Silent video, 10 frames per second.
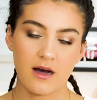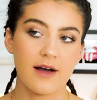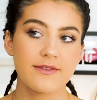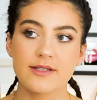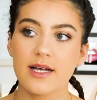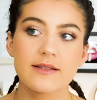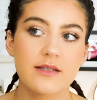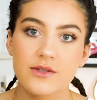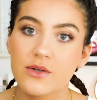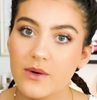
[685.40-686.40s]
I've just
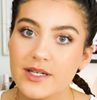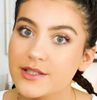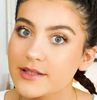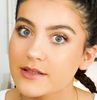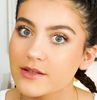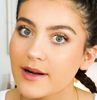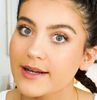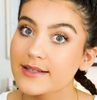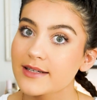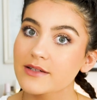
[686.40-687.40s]
answered your questions,
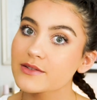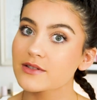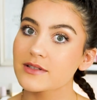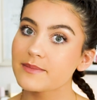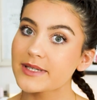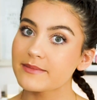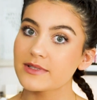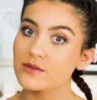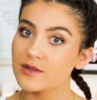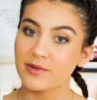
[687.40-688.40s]
Greg, and now you're trying to make me
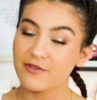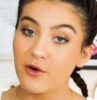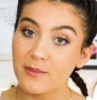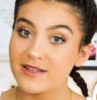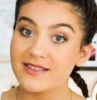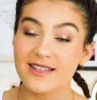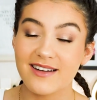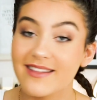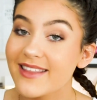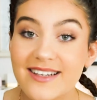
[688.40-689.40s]
do a performance? I
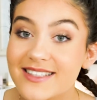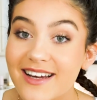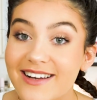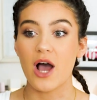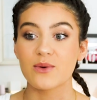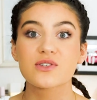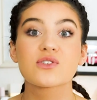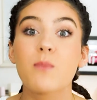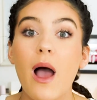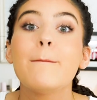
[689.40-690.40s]
don't think so. I
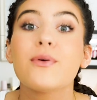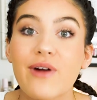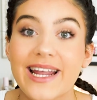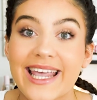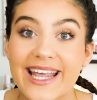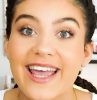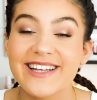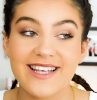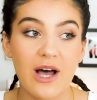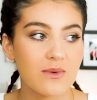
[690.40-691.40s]
was bricking
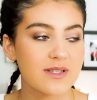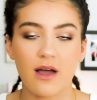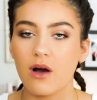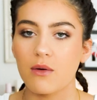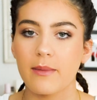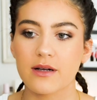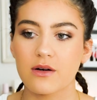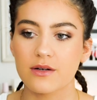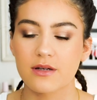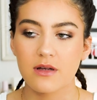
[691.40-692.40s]
it. I was like, oh my
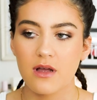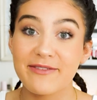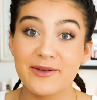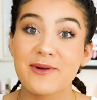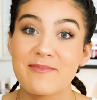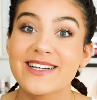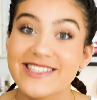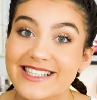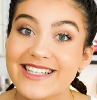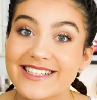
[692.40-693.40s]
god. If you were in my
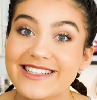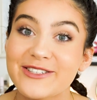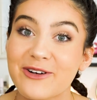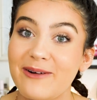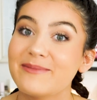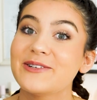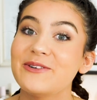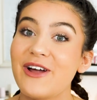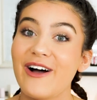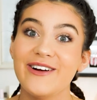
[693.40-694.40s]
GCSE drama,
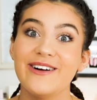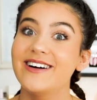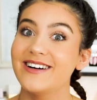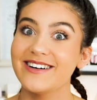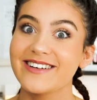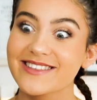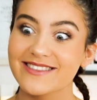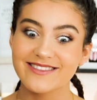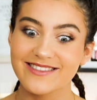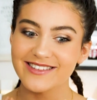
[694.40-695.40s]
you'll know.
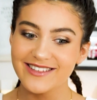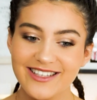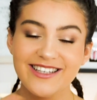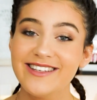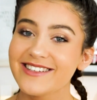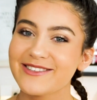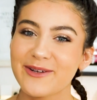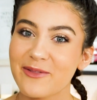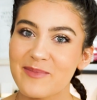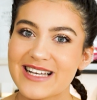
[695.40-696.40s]

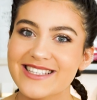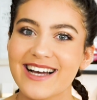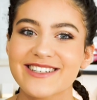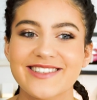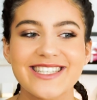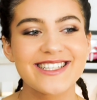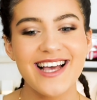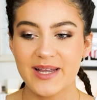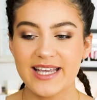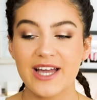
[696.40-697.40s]
Not the best actress.
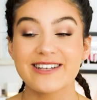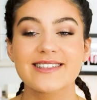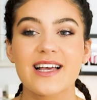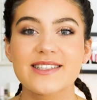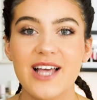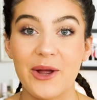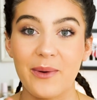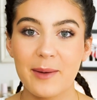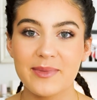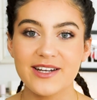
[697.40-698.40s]
He goes, so
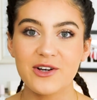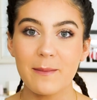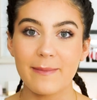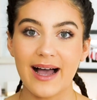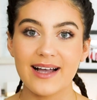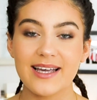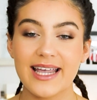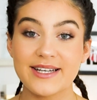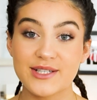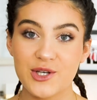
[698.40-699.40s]
I'm gonna come back
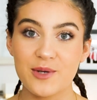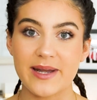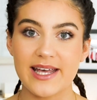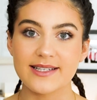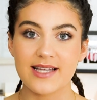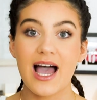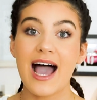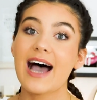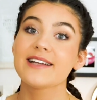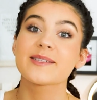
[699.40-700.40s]
in 2 minutes,
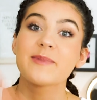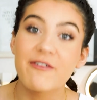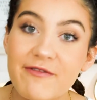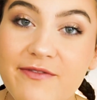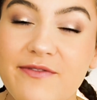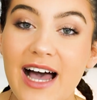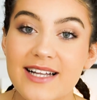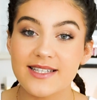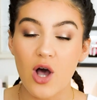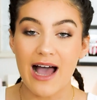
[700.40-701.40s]
hands me a
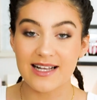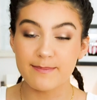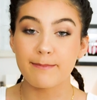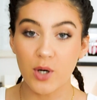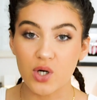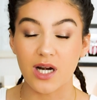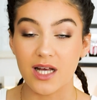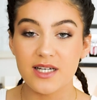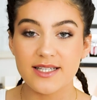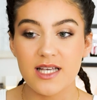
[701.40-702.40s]
fat ass
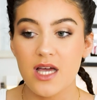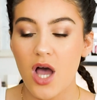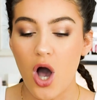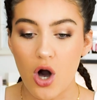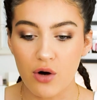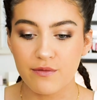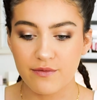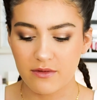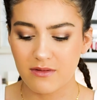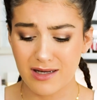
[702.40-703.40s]
booklet
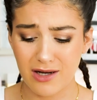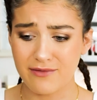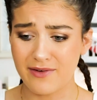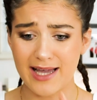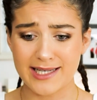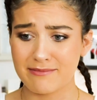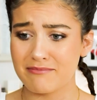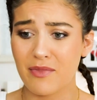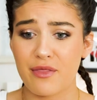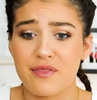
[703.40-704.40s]
of like
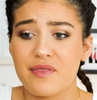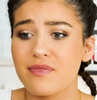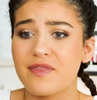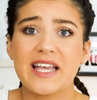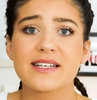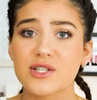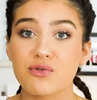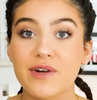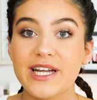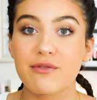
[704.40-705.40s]
things to
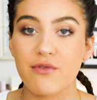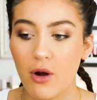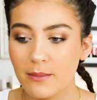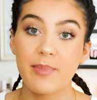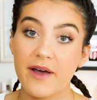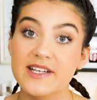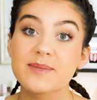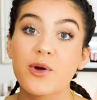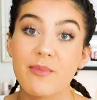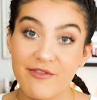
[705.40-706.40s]
read from. By this
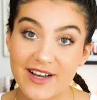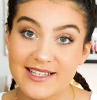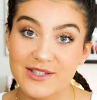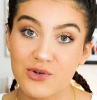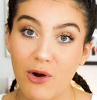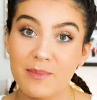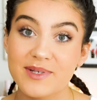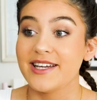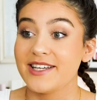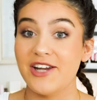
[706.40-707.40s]
point my face has
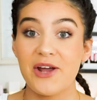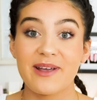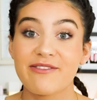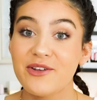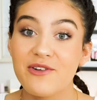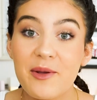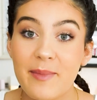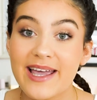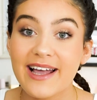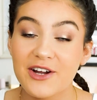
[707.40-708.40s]
dropped. You know, if you know
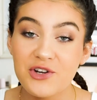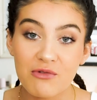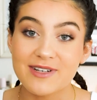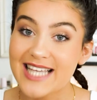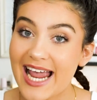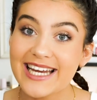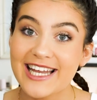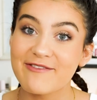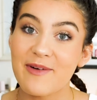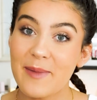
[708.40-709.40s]
me, I cannot retain
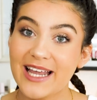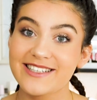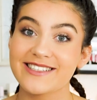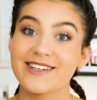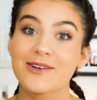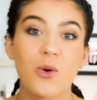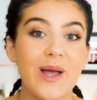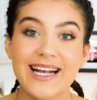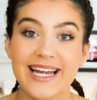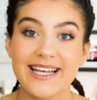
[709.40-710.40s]
information
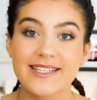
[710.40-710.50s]
quickly.